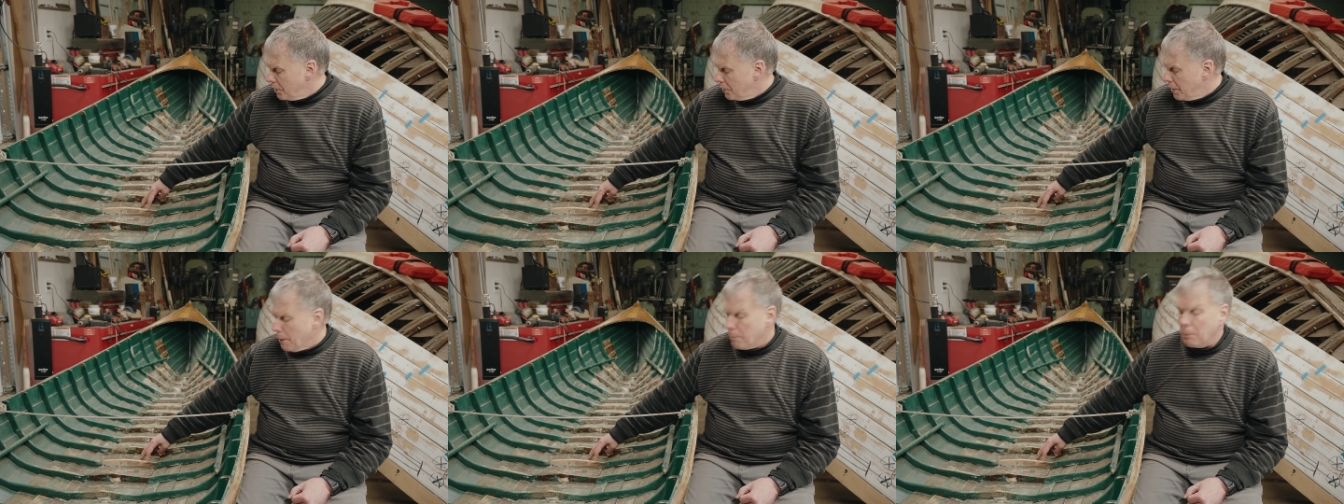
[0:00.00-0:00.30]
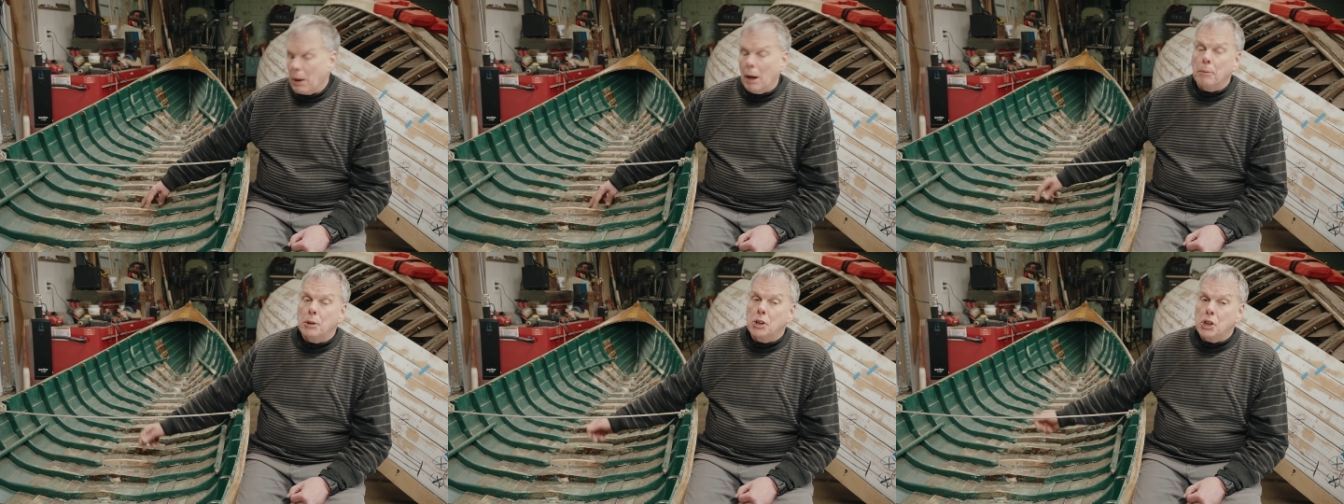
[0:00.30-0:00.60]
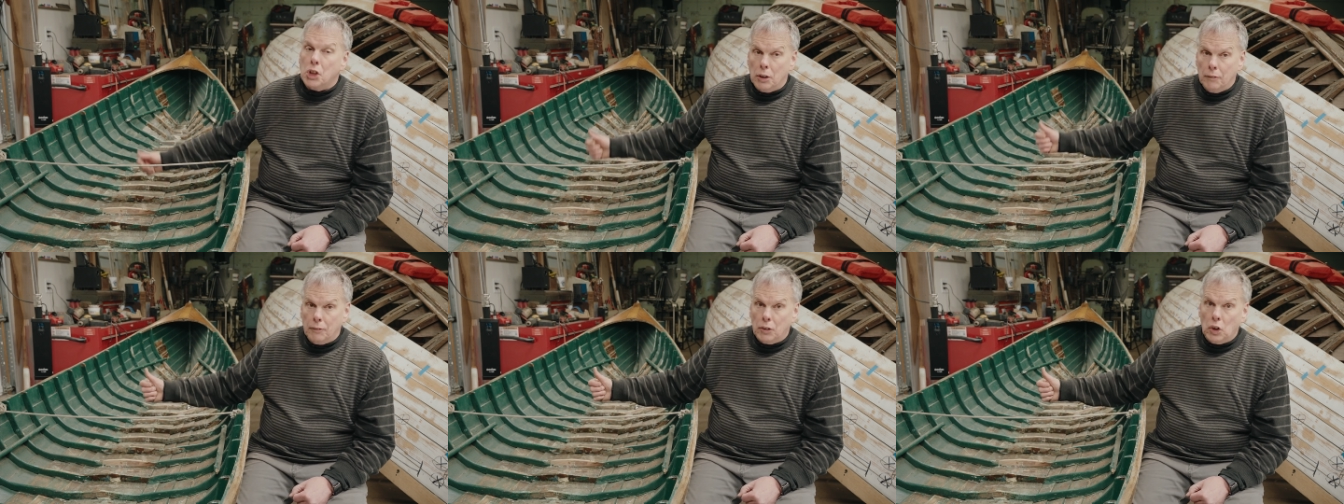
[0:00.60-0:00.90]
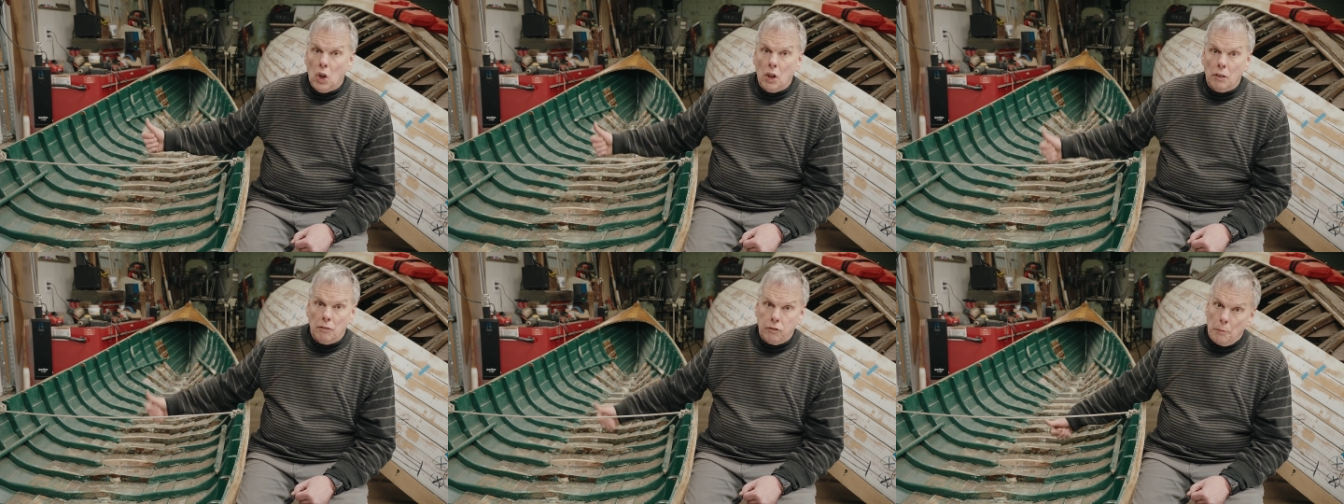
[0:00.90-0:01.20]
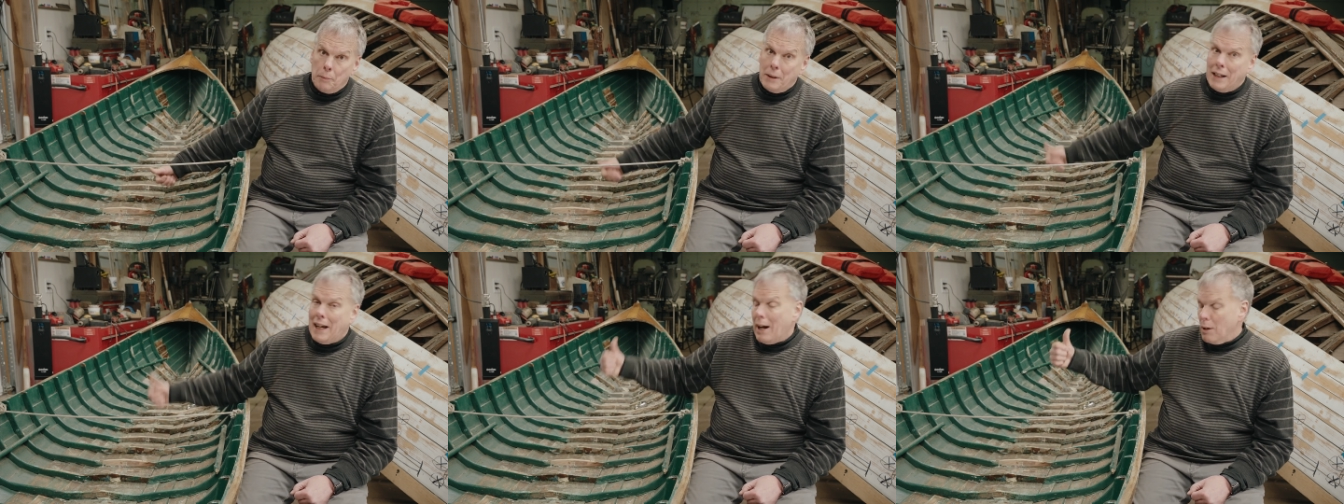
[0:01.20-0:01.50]
They probably should have gone
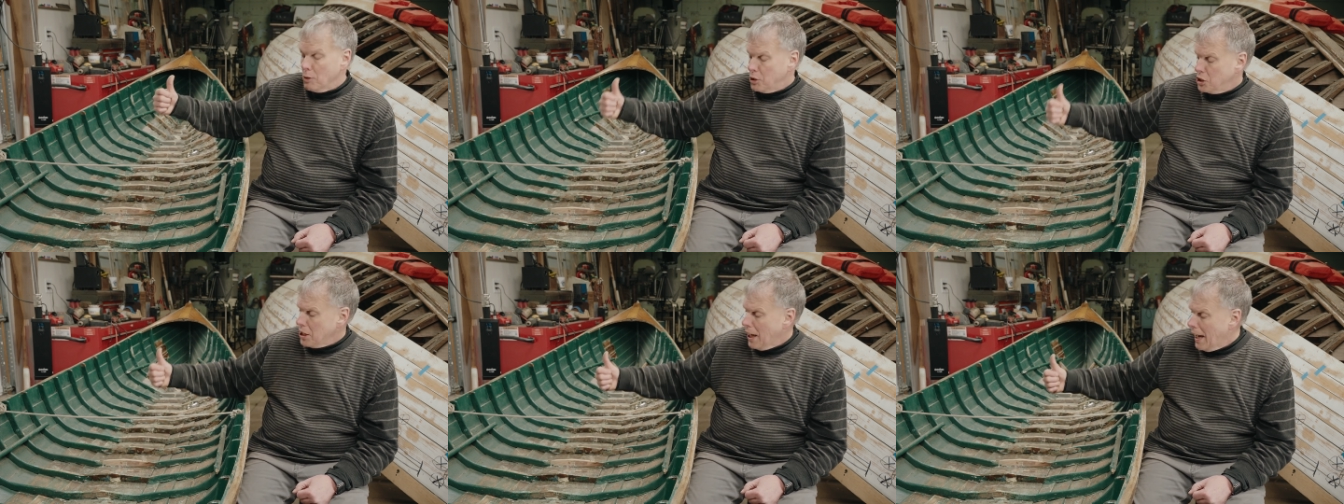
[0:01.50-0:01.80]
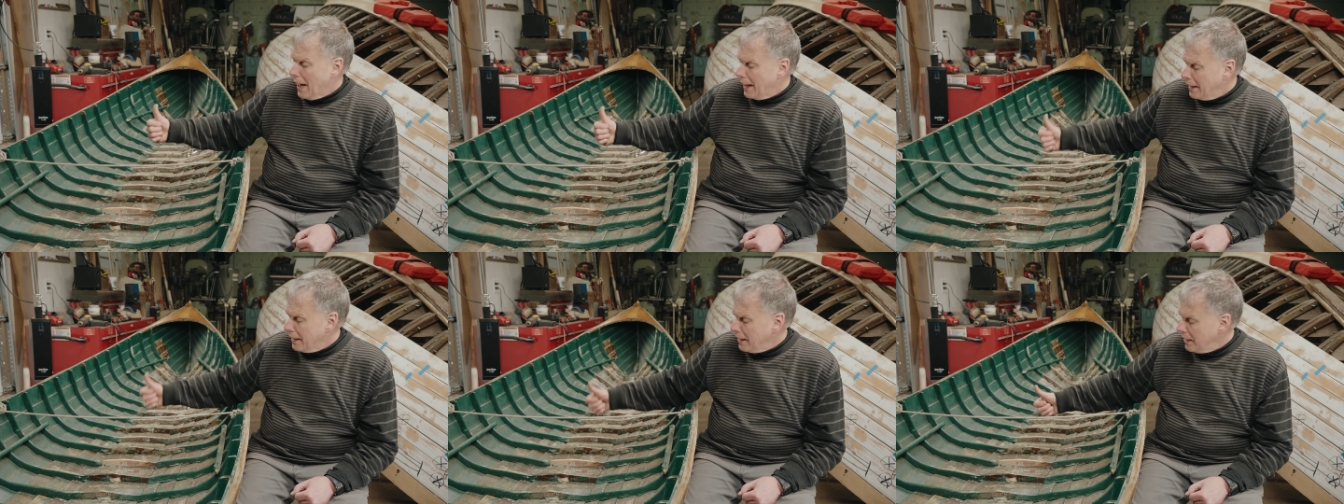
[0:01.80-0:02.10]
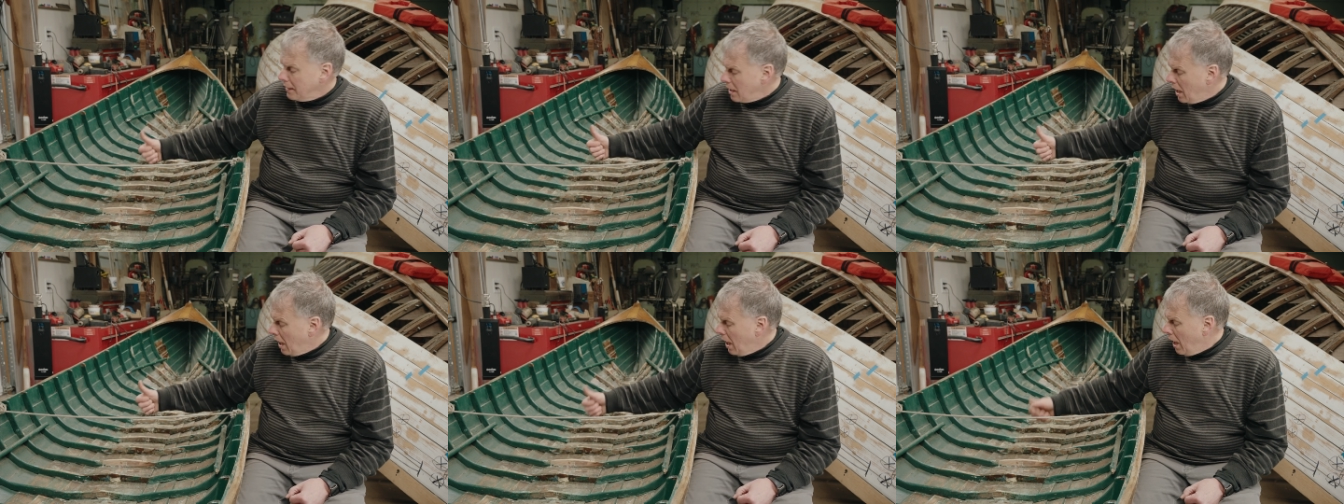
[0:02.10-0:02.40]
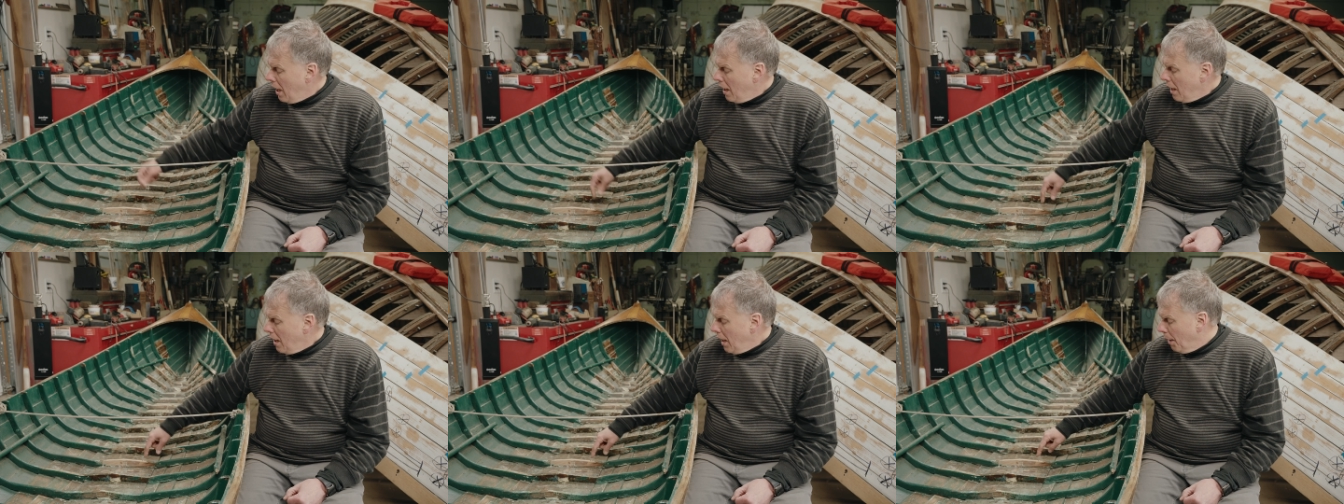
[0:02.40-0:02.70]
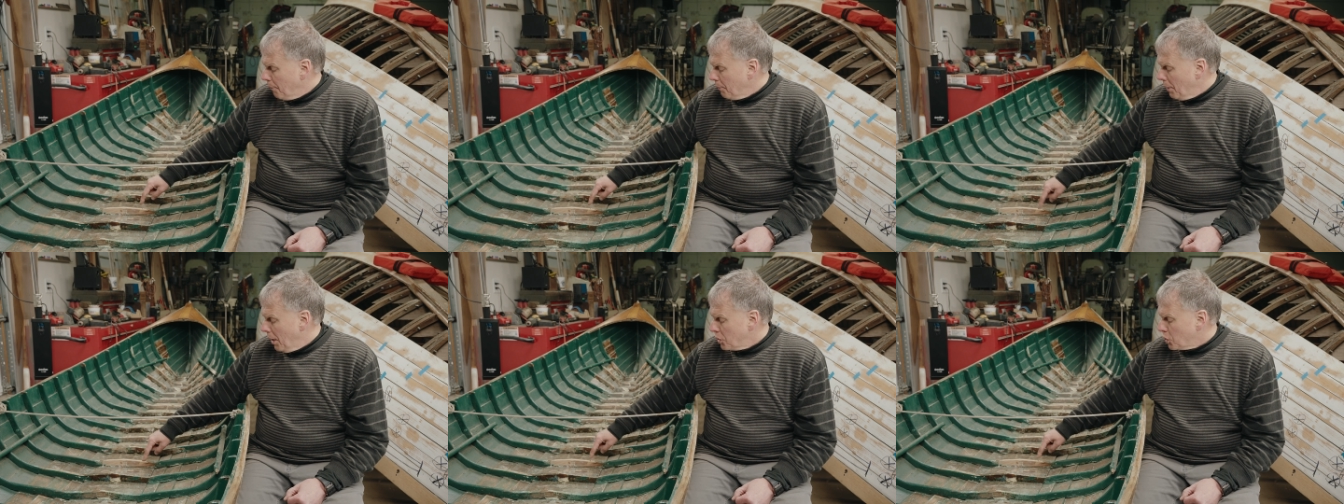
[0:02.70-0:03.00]
from the outside in.
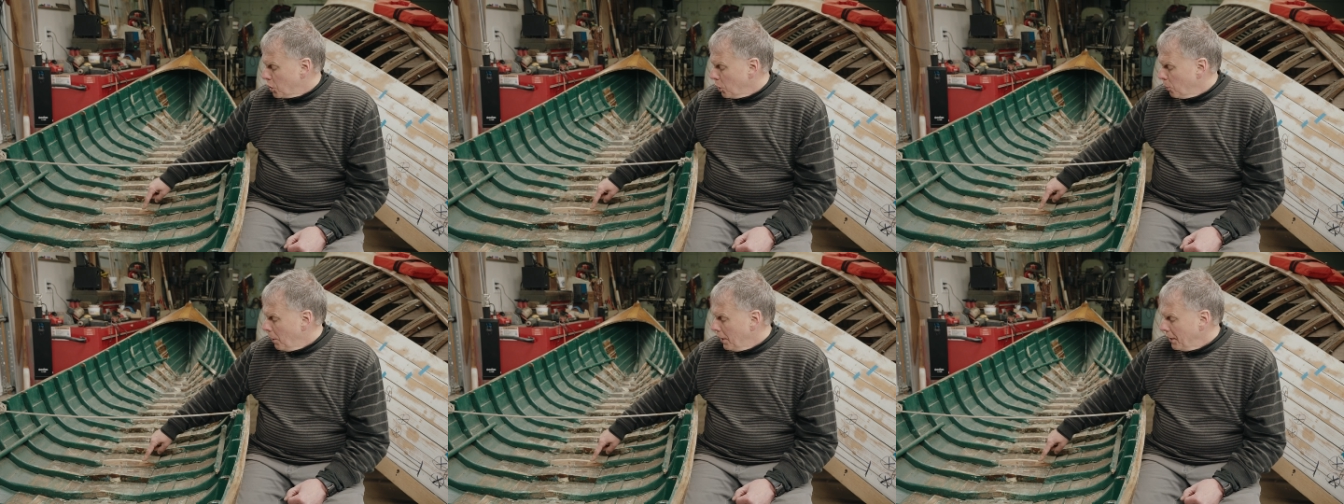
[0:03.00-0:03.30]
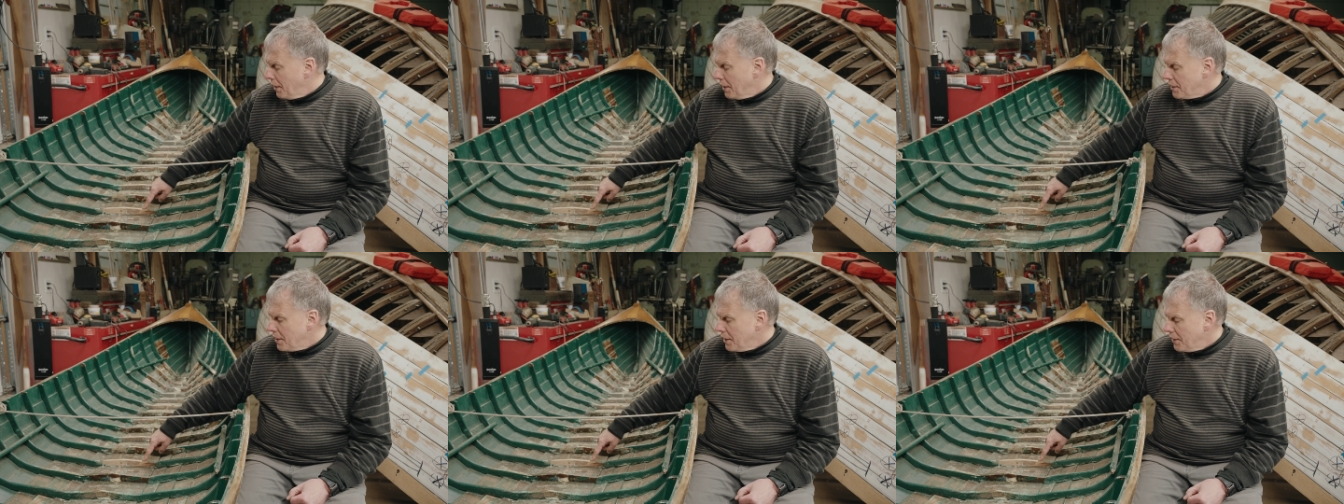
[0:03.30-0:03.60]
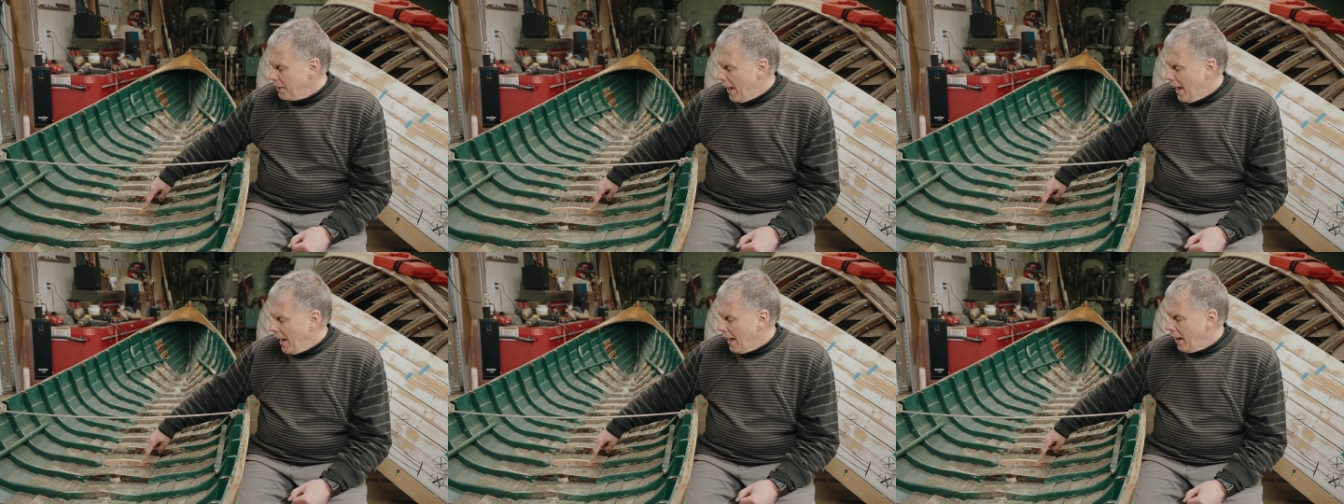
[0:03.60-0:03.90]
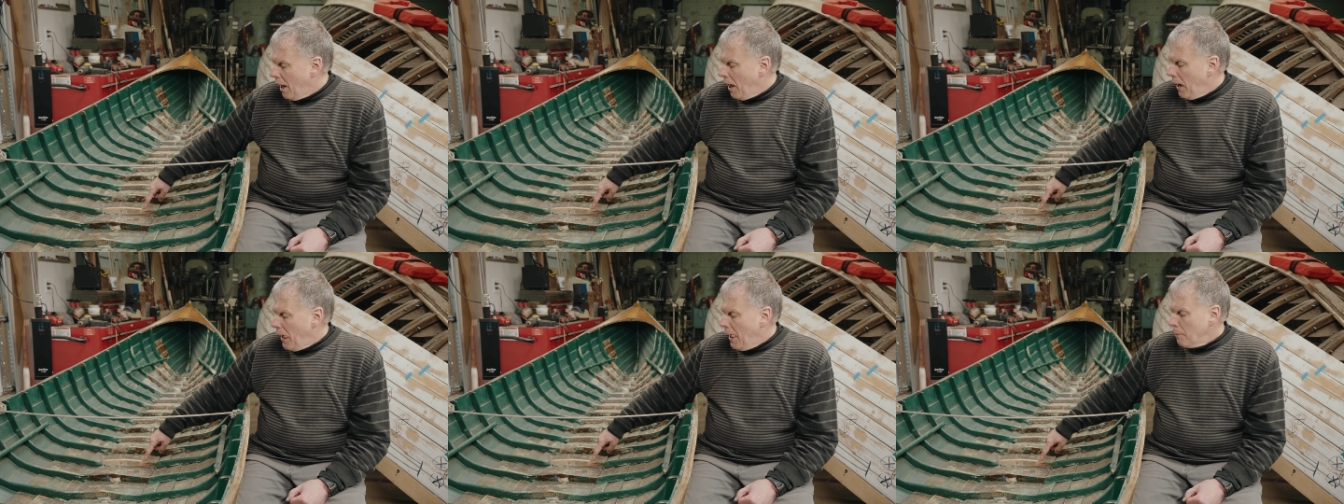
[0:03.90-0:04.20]
I'm not sure why they did that.